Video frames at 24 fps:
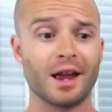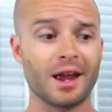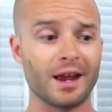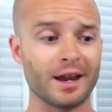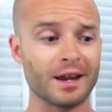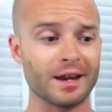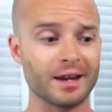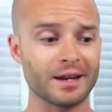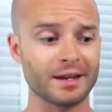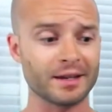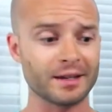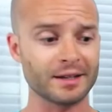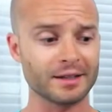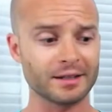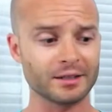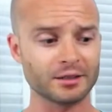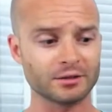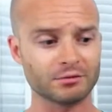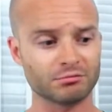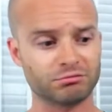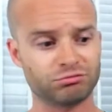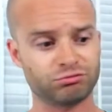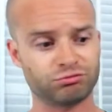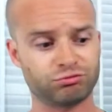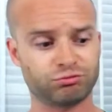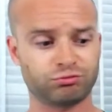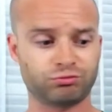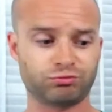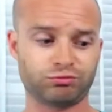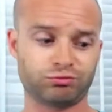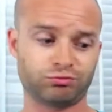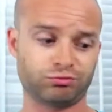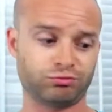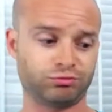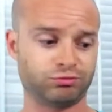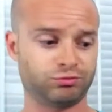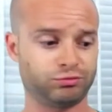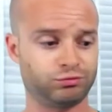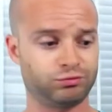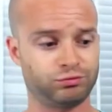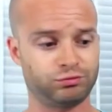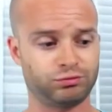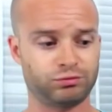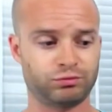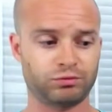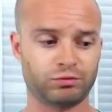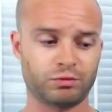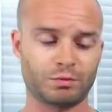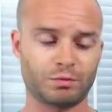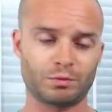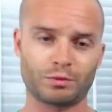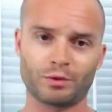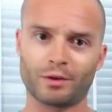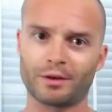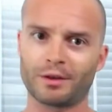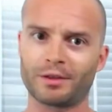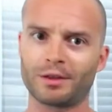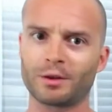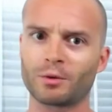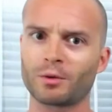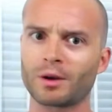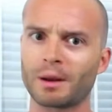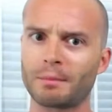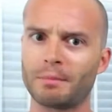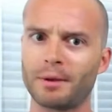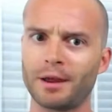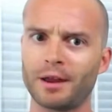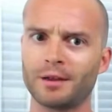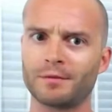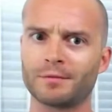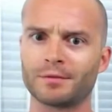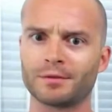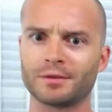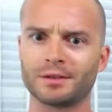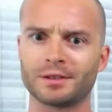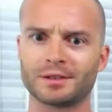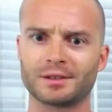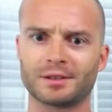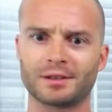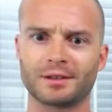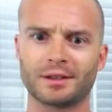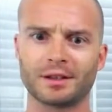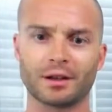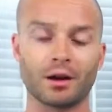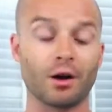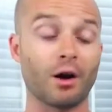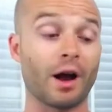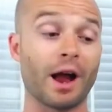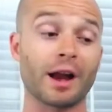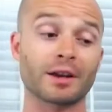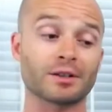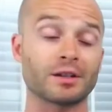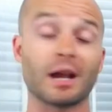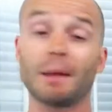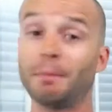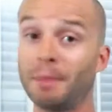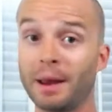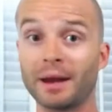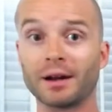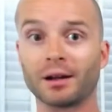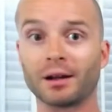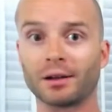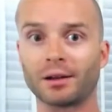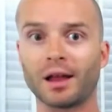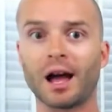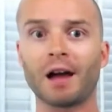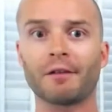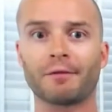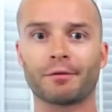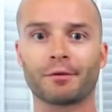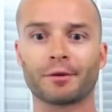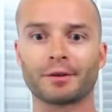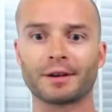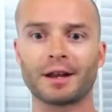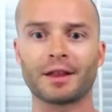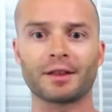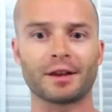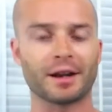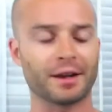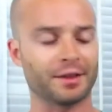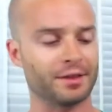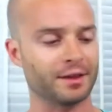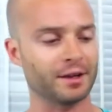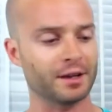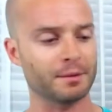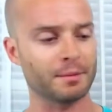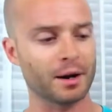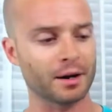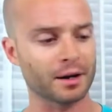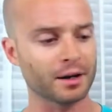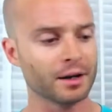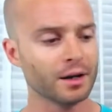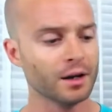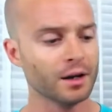And I'm trying to think what I paid for this thing. Oh, actually, I paid a lot for it, now that I think about it.